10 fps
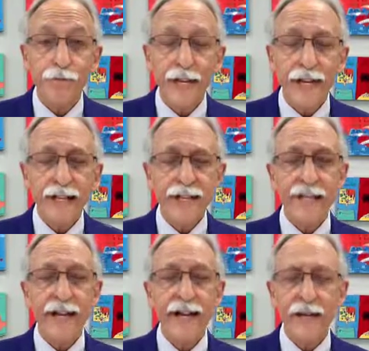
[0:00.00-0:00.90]
It
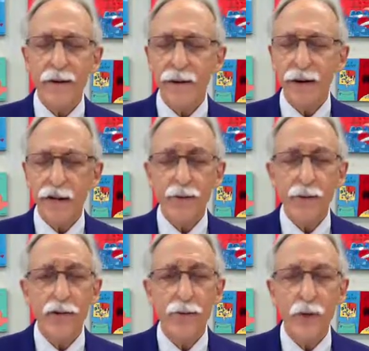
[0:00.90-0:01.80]
said,
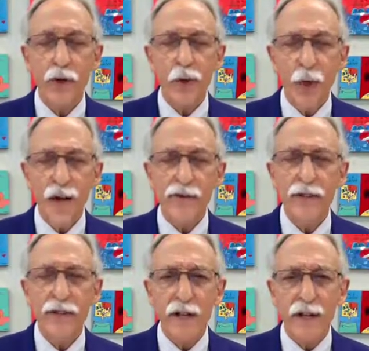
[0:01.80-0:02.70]
husbands, your wives
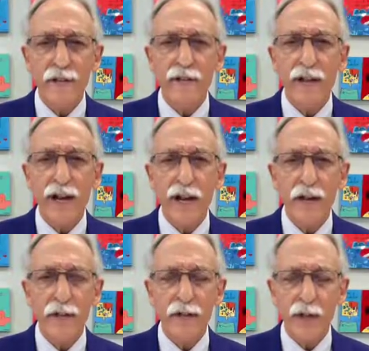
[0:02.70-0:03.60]
love to have
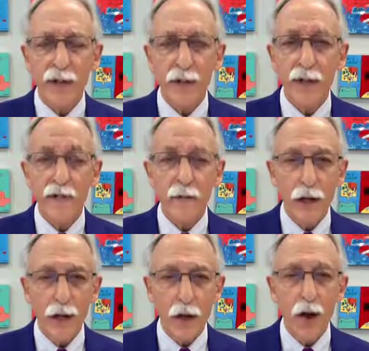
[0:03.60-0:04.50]
you. Give them a
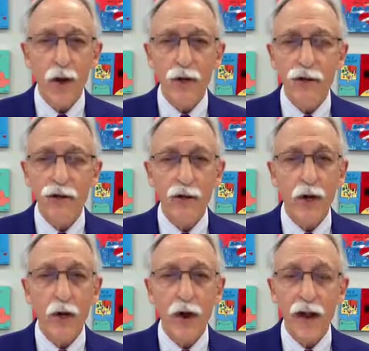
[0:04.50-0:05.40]
long,
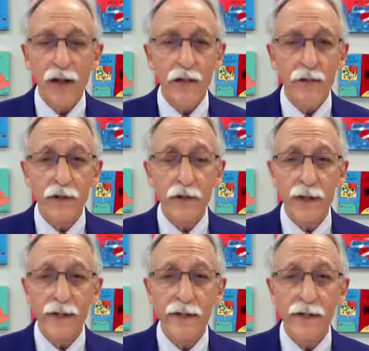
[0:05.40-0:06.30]
slow, I love you
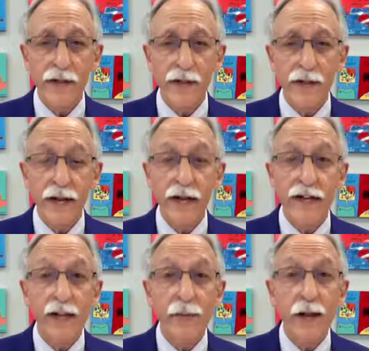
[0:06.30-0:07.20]
kiss and tell
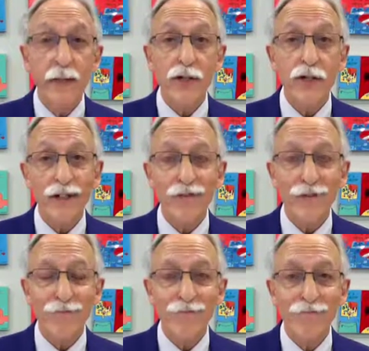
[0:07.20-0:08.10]
them how much you love them.
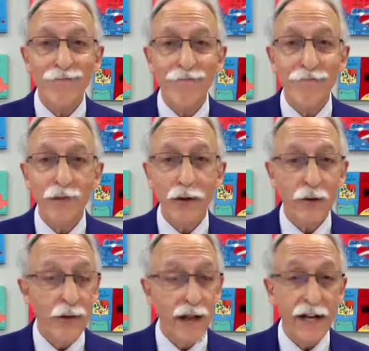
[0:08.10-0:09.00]
So I
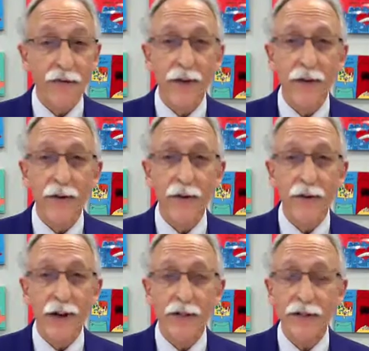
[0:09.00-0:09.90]
thought I can follow
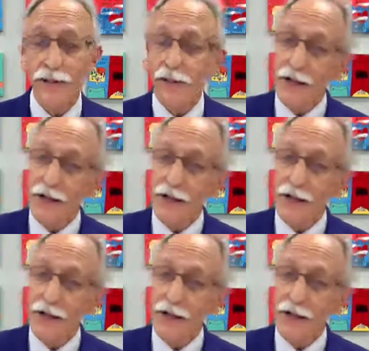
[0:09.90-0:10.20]
directions.